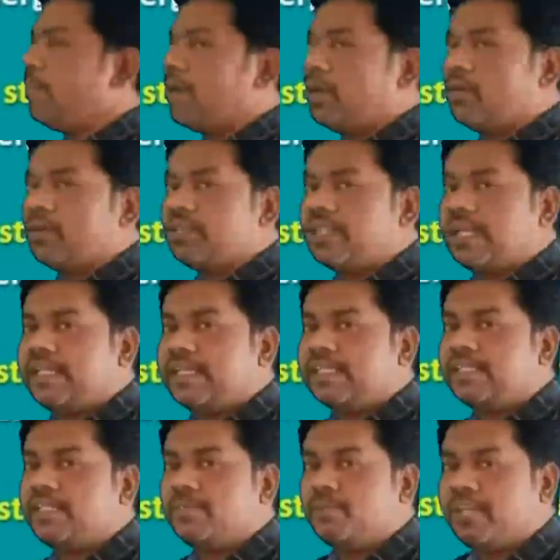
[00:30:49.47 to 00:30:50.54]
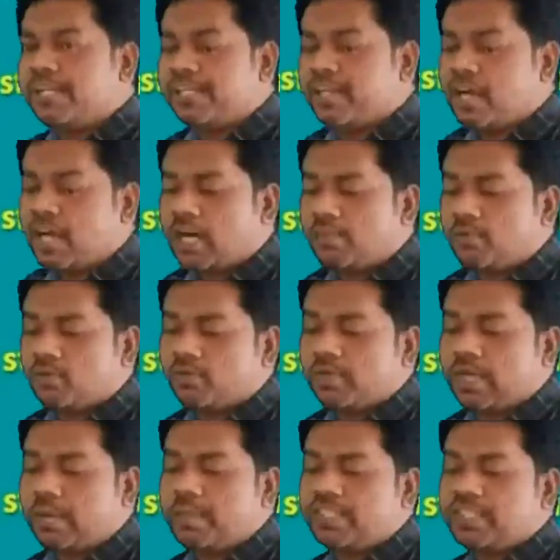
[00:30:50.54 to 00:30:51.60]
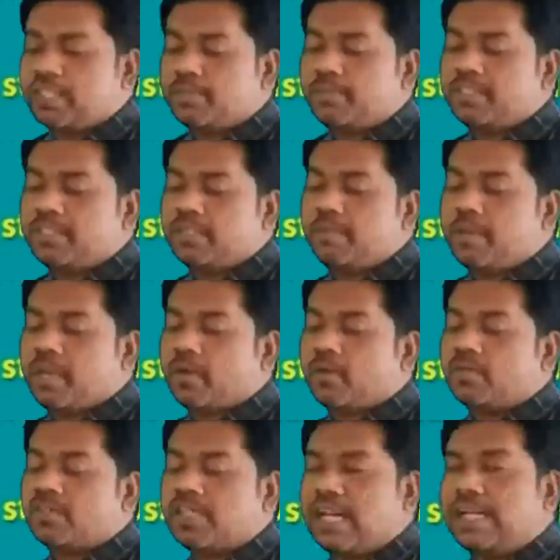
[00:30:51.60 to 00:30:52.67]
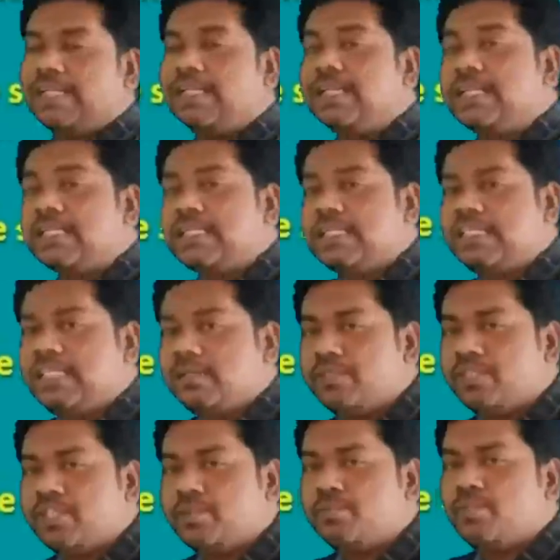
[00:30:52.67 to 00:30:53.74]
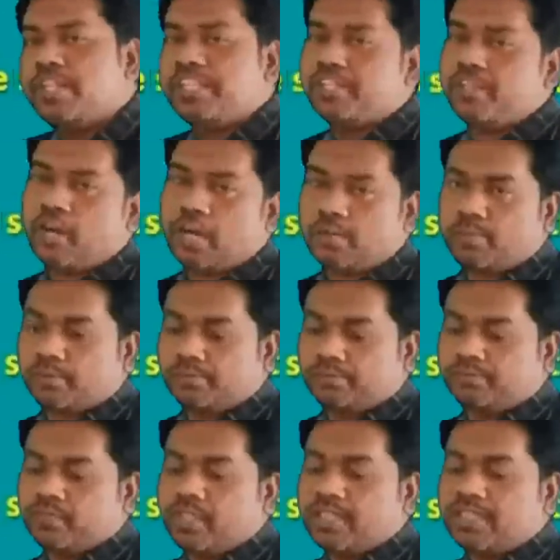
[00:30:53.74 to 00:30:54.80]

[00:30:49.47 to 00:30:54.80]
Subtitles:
Melanocytic stimulating hormone. MSH means melanocyte stimulating hormone.